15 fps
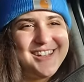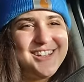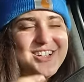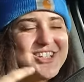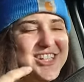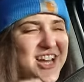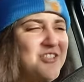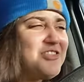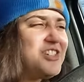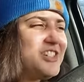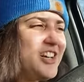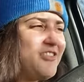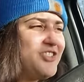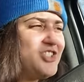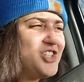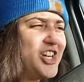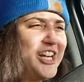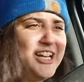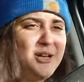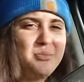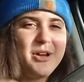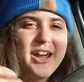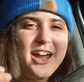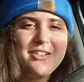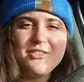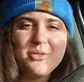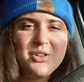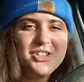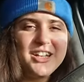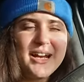They're definitely draining. But
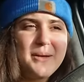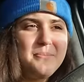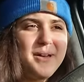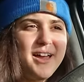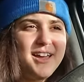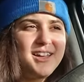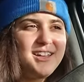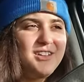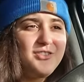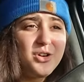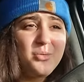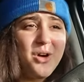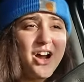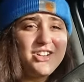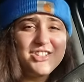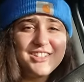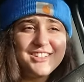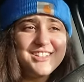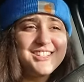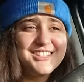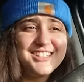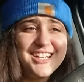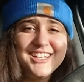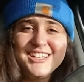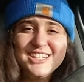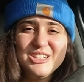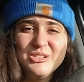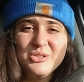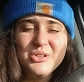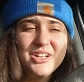everyone that I met, if you're watching this, thank
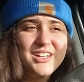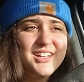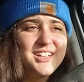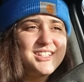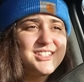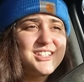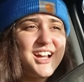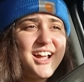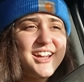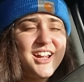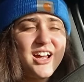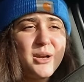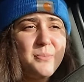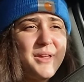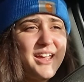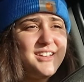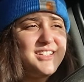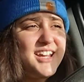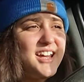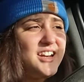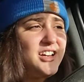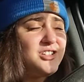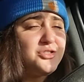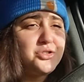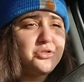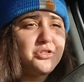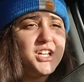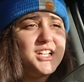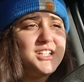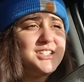you. Sky got a bandana,
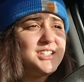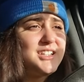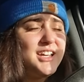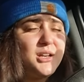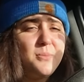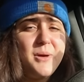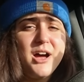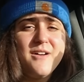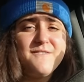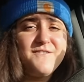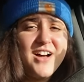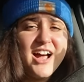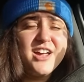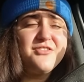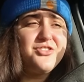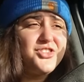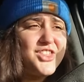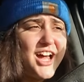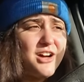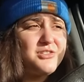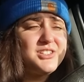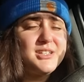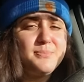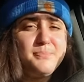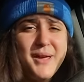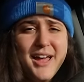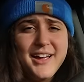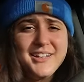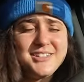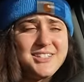treats, and about 5,000
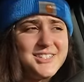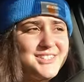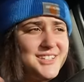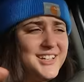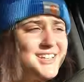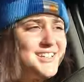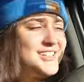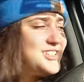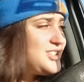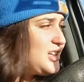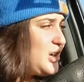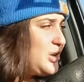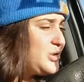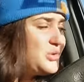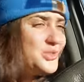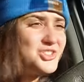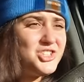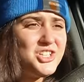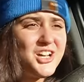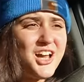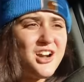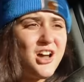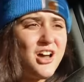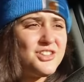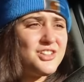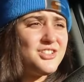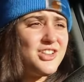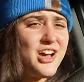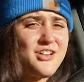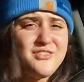pets. So she got all the
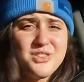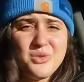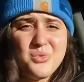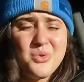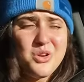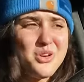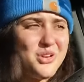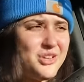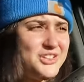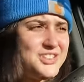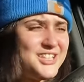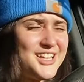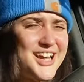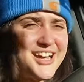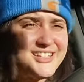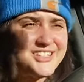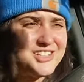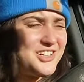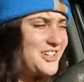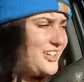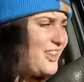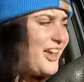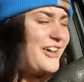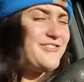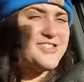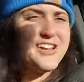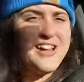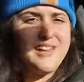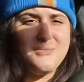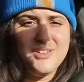love in the world to last her a
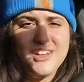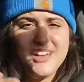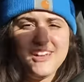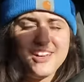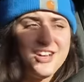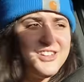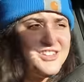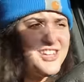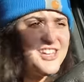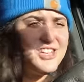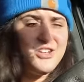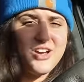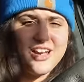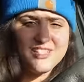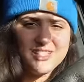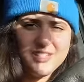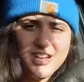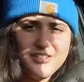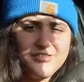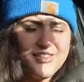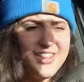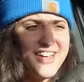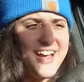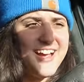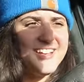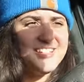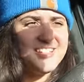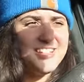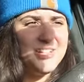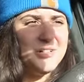lifetime, and I couldn't thank you guys enough for
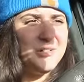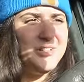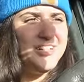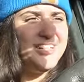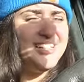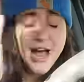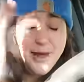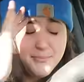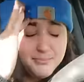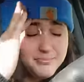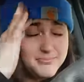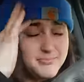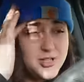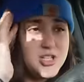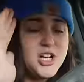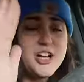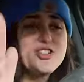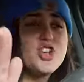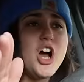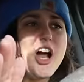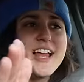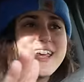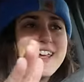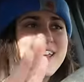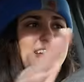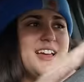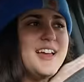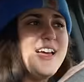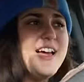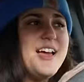that. So I'm done talking.
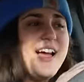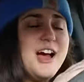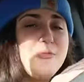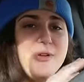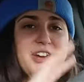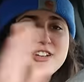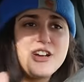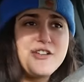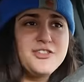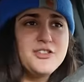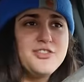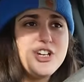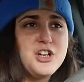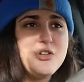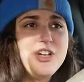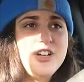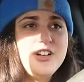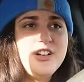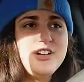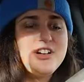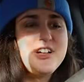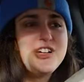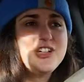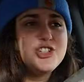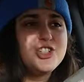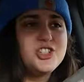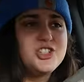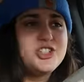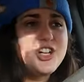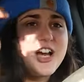I'm ending off the video here.
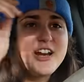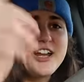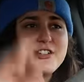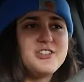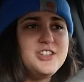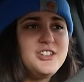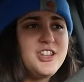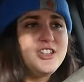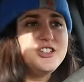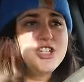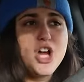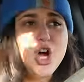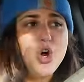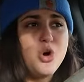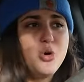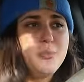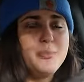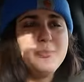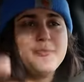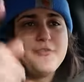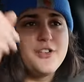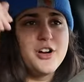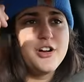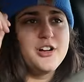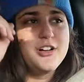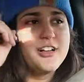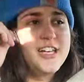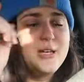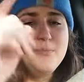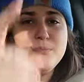Shout out to the dome
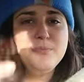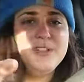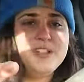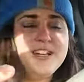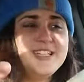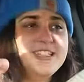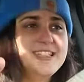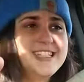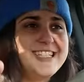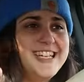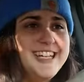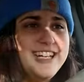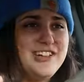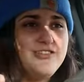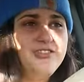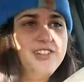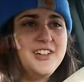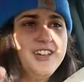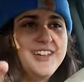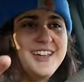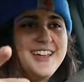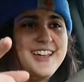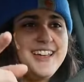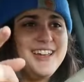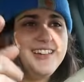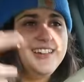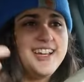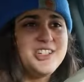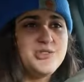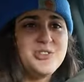for keeping me nice and safe.
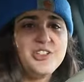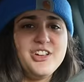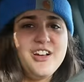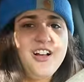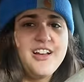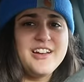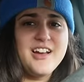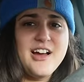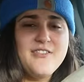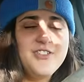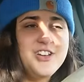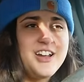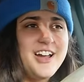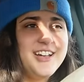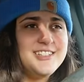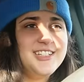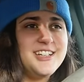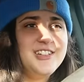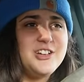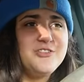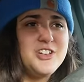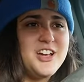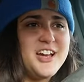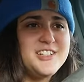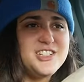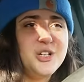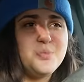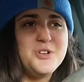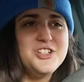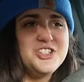And that's really all I got for you guys. I love you guys.
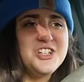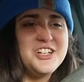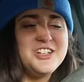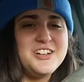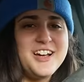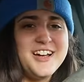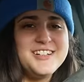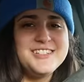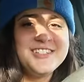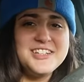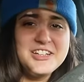I appreciate you guys.